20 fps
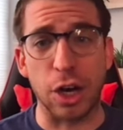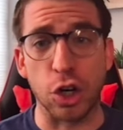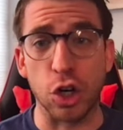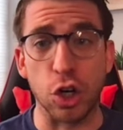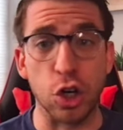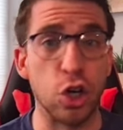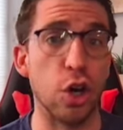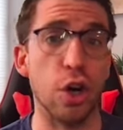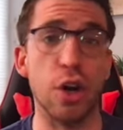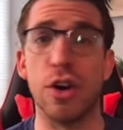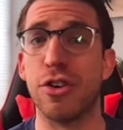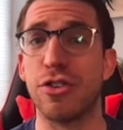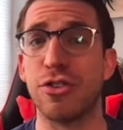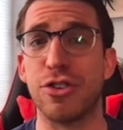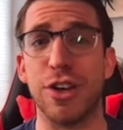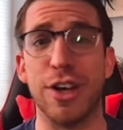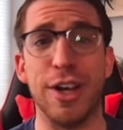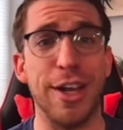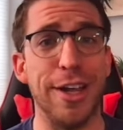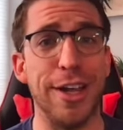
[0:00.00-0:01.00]

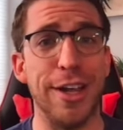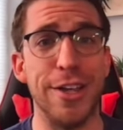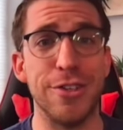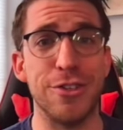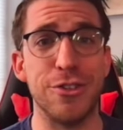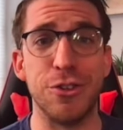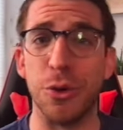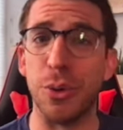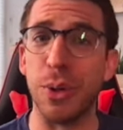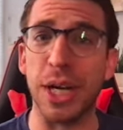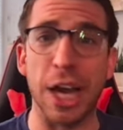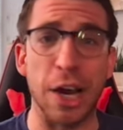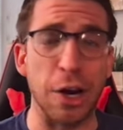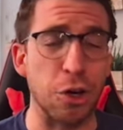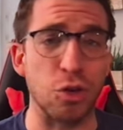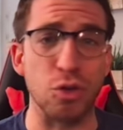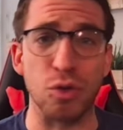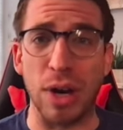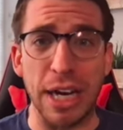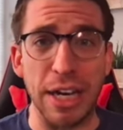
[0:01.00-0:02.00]
Gersh is doing a
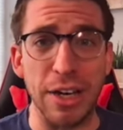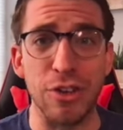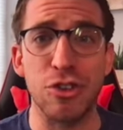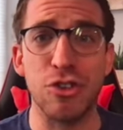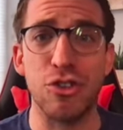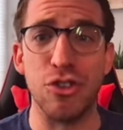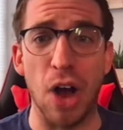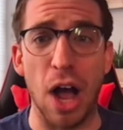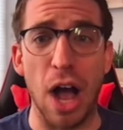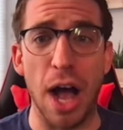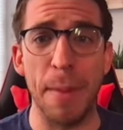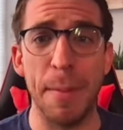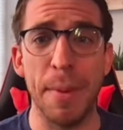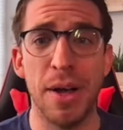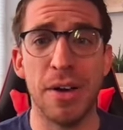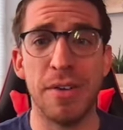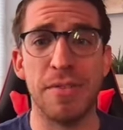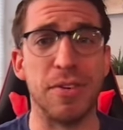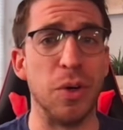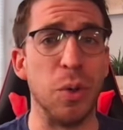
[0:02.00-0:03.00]
great job
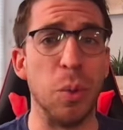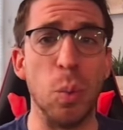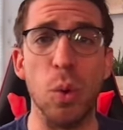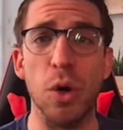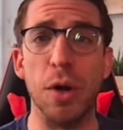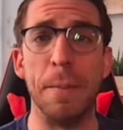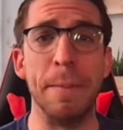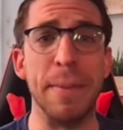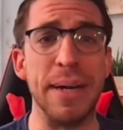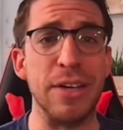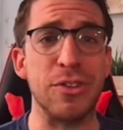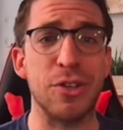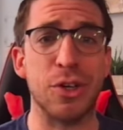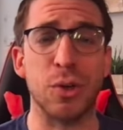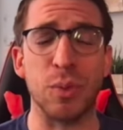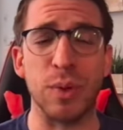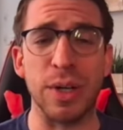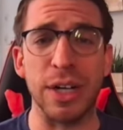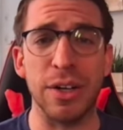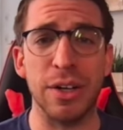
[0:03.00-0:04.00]
for me's
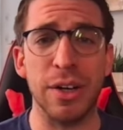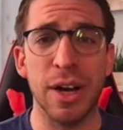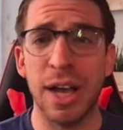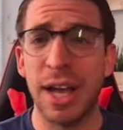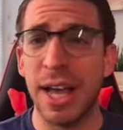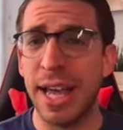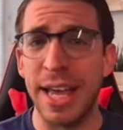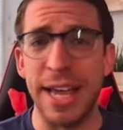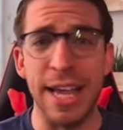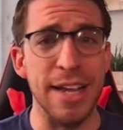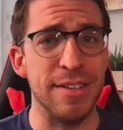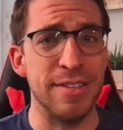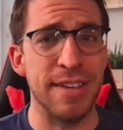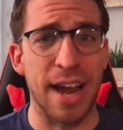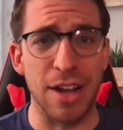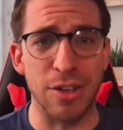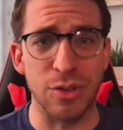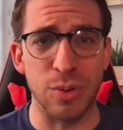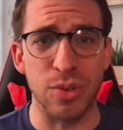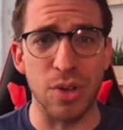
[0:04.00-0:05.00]
career. His
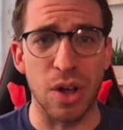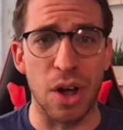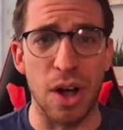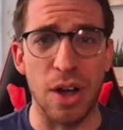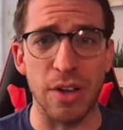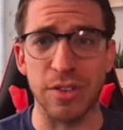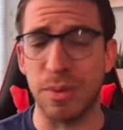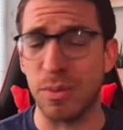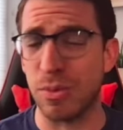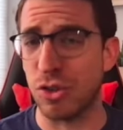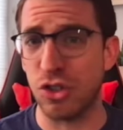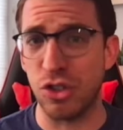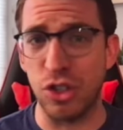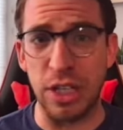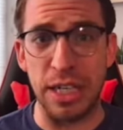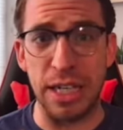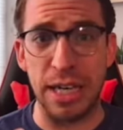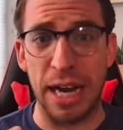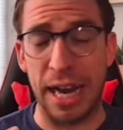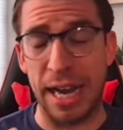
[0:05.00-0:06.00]
house was awesome.
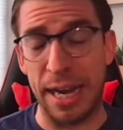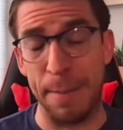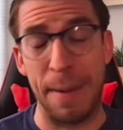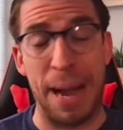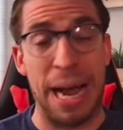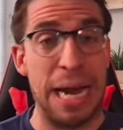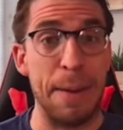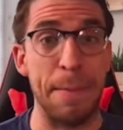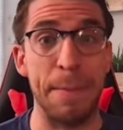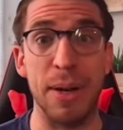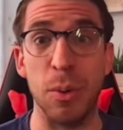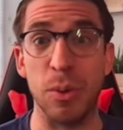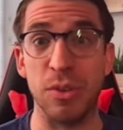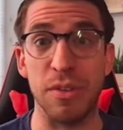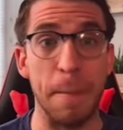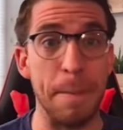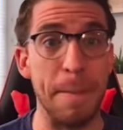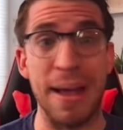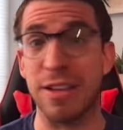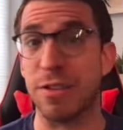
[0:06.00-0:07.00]
She, in my opinion, was the
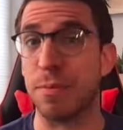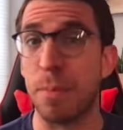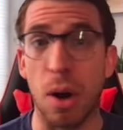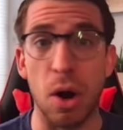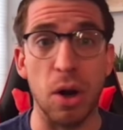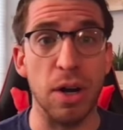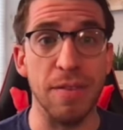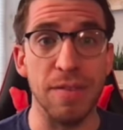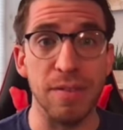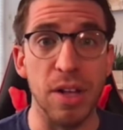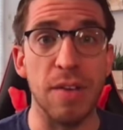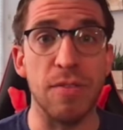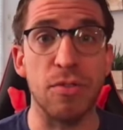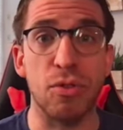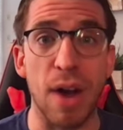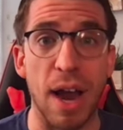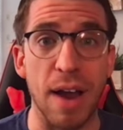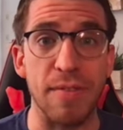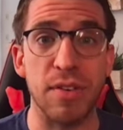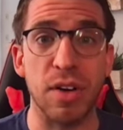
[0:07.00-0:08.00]
best part of
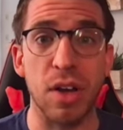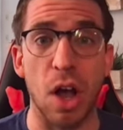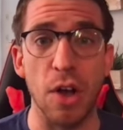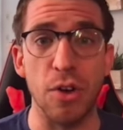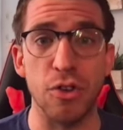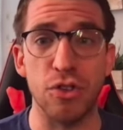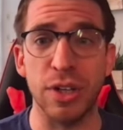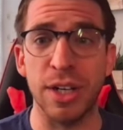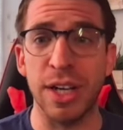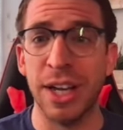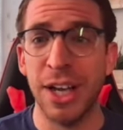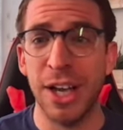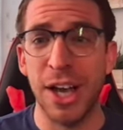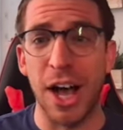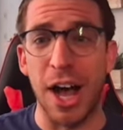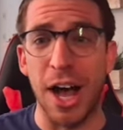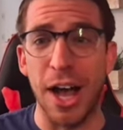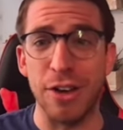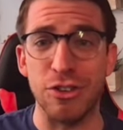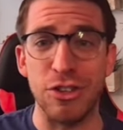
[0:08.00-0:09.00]
Lovecraft Country.
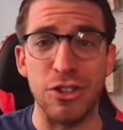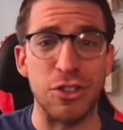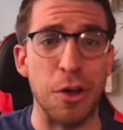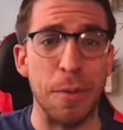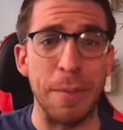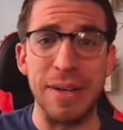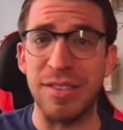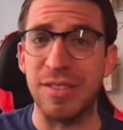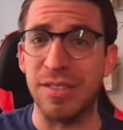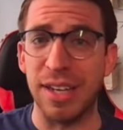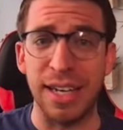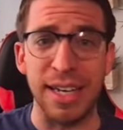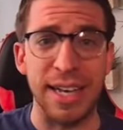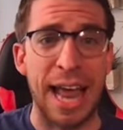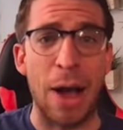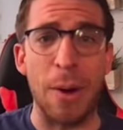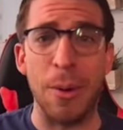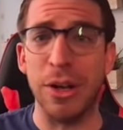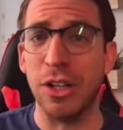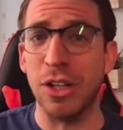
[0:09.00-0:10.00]
Uh, she's going to be seen
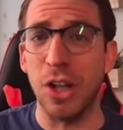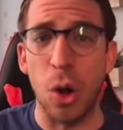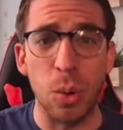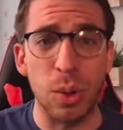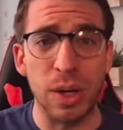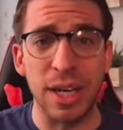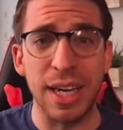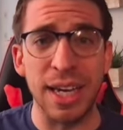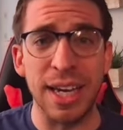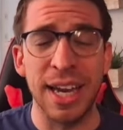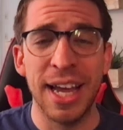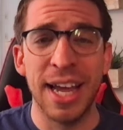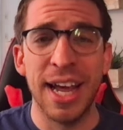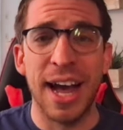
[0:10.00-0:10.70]
now in Loki.